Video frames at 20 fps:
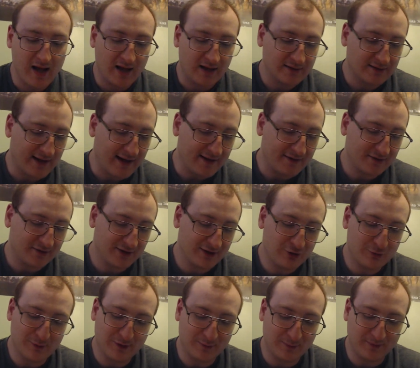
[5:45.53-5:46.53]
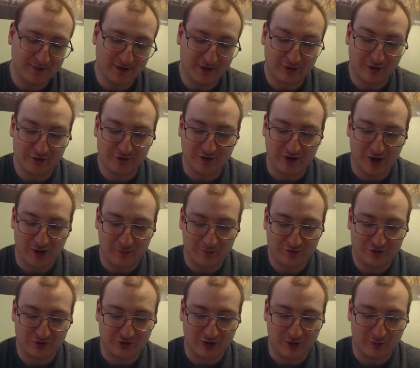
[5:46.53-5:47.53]
Lastly, you must be Douglas
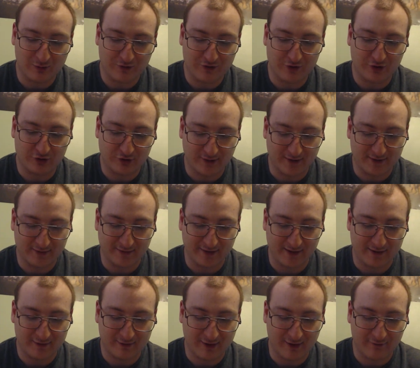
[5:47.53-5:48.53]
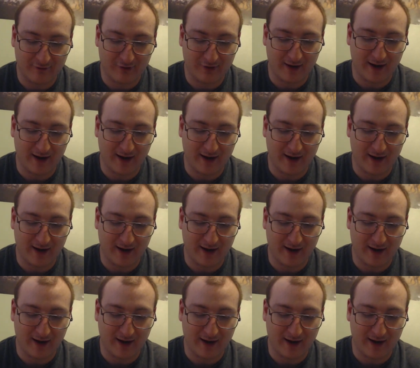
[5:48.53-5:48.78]
Armstrong with the green lightsaber